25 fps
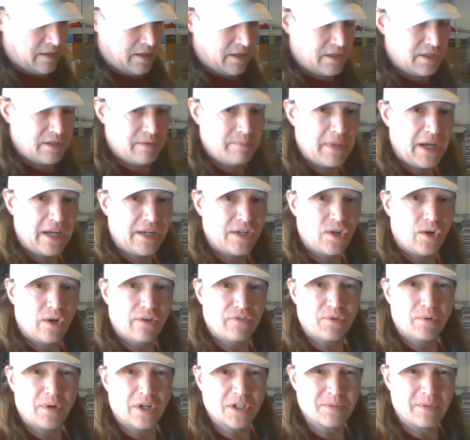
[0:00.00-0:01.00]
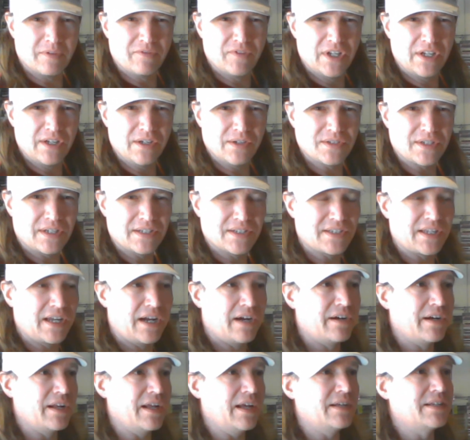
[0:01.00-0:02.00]
you may know if you watch my videos on
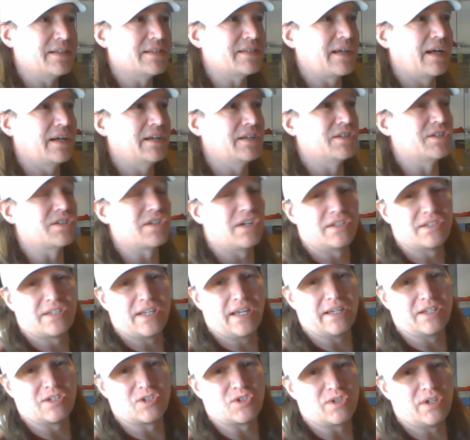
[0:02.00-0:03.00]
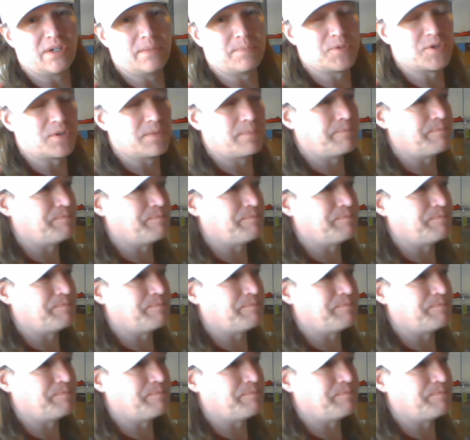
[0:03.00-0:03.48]
Saturday, I decided to start taking trips,